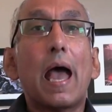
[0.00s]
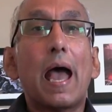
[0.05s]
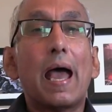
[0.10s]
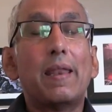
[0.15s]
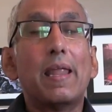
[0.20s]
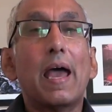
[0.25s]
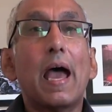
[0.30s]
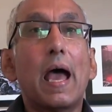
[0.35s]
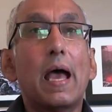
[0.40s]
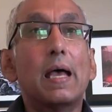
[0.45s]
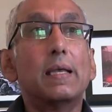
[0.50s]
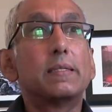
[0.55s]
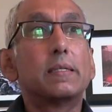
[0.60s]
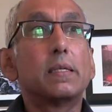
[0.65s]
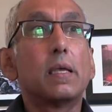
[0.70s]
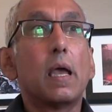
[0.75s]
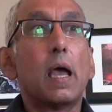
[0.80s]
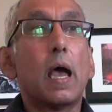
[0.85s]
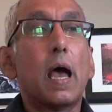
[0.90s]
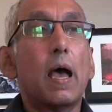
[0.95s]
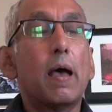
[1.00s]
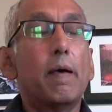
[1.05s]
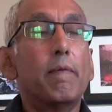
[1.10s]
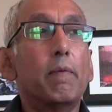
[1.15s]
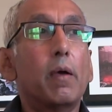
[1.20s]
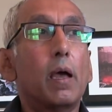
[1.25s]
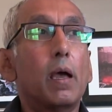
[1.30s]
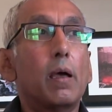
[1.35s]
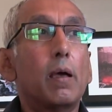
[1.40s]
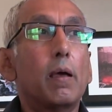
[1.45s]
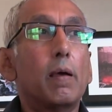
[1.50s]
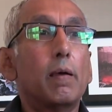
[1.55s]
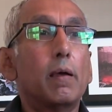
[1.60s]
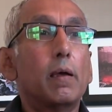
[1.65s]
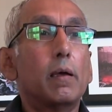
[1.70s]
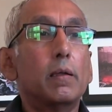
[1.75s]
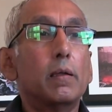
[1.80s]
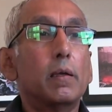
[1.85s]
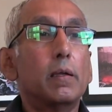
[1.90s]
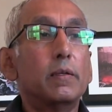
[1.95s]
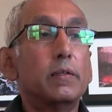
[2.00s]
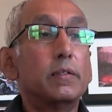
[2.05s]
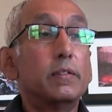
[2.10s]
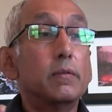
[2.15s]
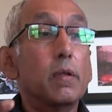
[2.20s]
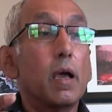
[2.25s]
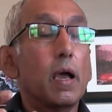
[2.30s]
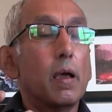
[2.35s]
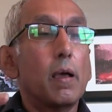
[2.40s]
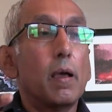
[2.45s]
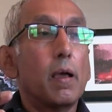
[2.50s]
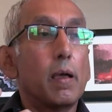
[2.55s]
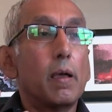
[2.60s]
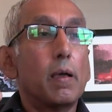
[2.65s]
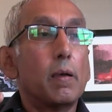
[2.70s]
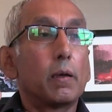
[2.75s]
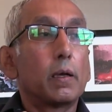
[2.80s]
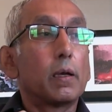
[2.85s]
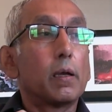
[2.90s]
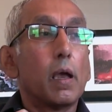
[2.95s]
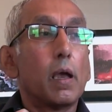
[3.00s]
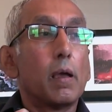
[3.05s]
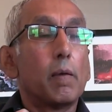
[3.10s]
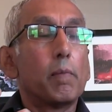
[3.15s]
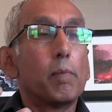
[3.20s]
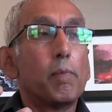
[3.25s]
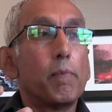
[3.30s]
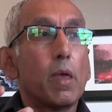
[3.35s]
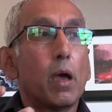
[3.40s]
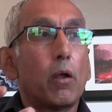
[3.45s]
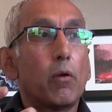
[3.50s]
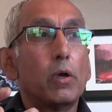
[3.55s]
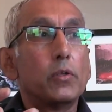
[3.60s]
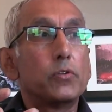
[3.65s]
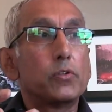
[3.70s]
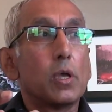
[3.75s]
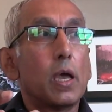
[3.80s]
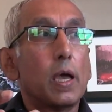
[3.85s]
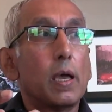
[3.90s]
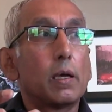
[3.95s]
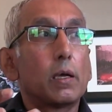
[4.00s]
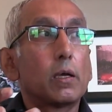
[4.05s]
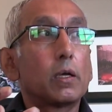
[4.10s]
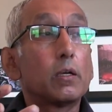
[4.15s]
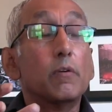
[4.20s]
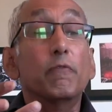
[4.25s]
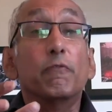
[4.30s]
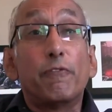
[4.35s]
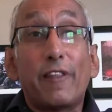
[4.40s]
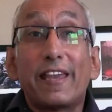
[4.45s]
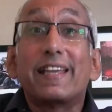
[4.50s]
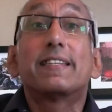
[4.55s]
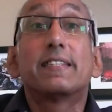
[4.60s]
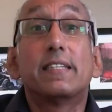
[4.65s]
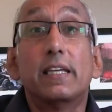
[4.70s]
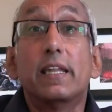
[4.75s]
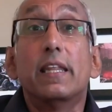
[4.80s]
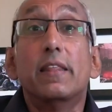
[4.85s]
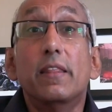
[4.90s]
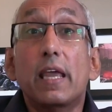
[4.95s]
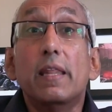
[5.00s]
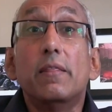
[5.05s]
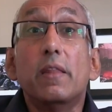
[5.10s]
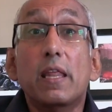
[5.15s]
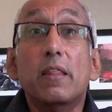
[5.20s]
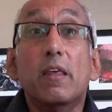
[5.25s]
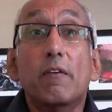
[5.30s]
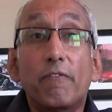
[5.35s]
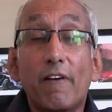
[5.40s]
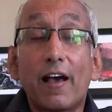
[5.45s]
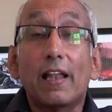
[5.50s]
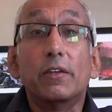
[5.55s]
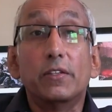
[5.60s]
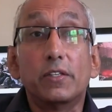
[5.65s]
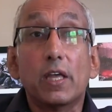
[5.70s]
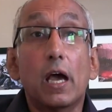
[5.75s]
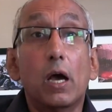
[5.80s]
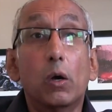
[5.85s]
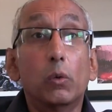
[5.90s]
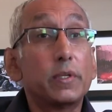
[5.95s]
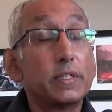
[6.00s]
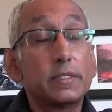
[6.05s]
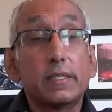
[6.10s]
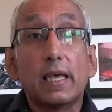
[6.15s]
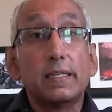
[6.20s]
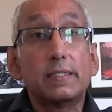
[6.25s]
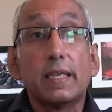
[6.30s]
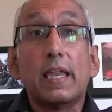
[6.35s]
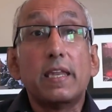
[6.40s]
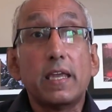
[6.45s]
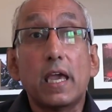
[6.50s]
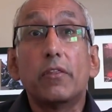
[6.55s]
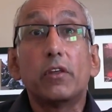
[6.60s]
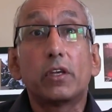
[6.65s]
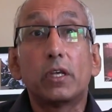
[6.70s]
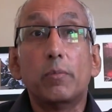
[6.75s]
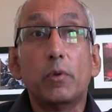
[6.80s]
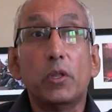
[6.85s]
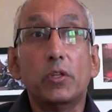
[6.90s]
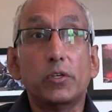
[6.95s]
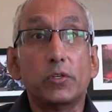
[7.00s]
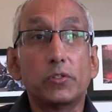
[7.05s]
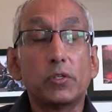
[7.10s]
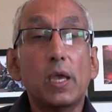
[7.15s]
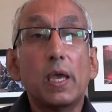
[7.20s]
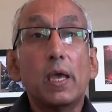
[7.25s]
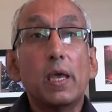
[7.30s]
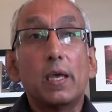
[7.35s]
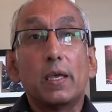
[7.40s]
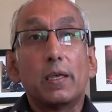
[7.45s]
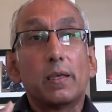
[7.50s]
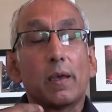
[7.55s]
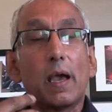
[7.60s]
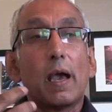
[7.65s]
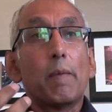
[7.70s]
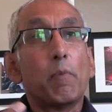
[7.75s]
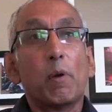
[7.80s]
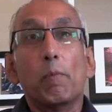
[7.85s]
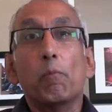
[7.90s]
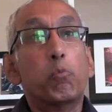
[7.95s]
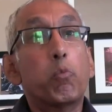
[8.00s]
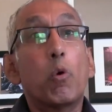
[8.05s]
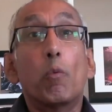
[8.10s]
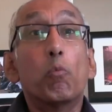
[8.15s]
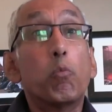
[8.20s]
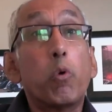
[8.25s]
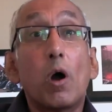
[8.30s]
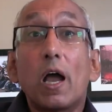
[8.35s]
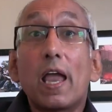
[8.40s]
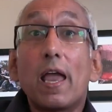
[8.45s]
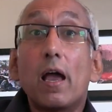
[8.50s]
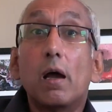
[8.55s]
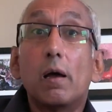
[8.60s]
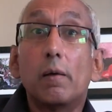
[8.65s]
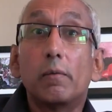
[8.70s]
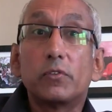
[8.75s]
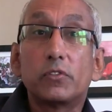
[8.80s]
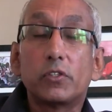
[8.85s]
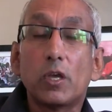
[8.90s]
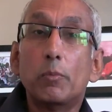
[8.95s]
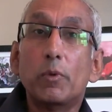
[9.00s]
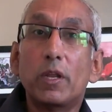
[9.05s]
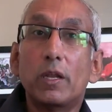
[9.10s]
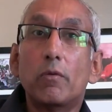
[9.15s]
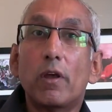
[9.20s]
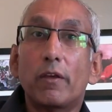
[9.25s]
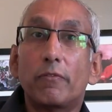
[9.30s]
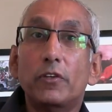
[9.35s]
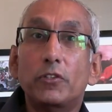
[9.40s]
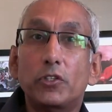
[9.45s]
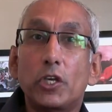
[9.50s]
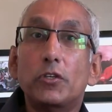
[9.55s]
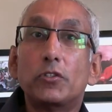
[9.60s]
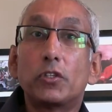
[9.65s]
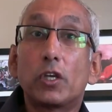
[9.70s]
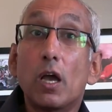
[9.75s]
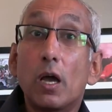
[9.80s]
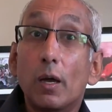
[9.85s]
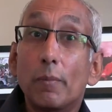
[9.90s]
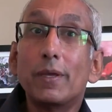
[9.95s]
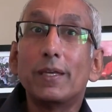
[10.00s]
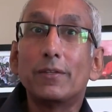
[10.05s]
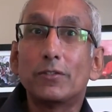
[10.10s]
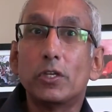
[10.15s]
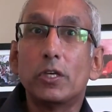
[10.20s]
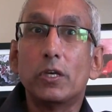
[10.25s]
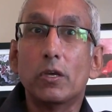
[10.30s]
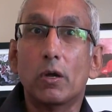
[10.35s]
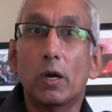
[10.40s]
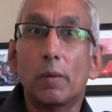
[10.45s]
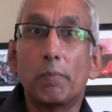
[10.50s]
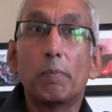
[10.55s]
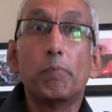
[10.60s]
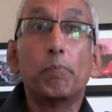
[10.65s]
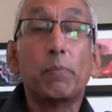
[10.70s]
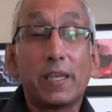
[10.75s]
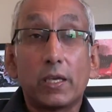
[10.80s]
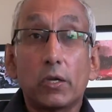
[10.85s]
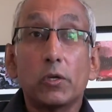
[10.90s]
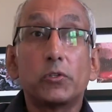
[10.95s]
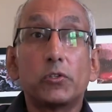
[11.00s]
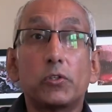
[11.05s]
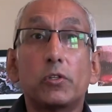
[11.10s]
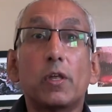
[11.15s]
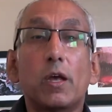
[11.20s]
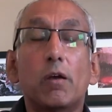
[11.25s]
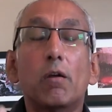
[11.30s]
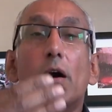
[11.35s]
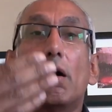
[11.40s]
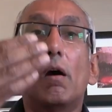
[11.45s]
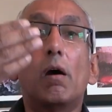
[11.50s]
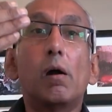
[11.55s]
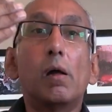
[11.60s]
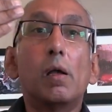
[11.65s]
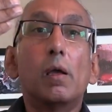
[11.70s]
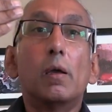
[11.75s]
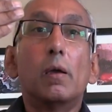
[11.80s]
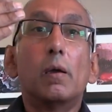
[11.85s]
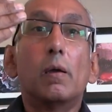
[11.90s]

and as uh, uh, uh, uh, are as uh, conflicted in, in, in the values they hold as, as any other communities. Why are so many refugees coming to Europe? Because there are